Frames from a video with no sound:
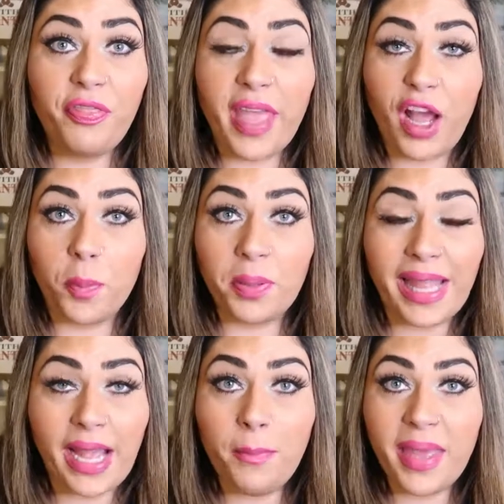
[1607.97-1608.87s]
They are
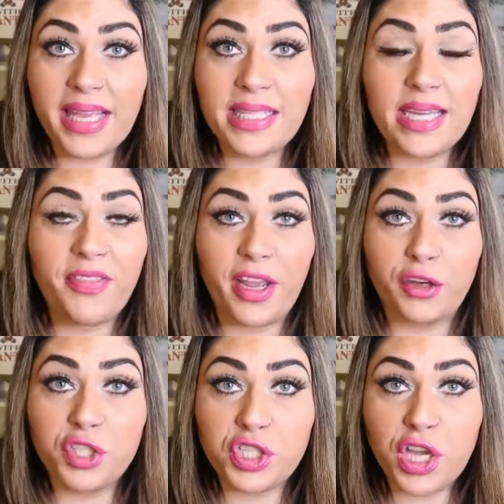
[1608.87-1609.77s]
plant-based. They
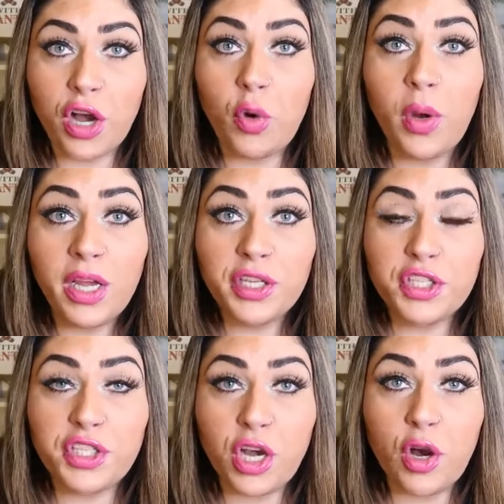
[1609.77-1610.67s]
are so,
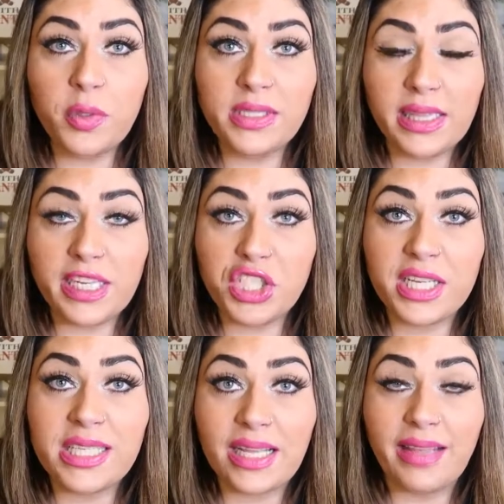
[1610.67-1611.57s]
so delicious.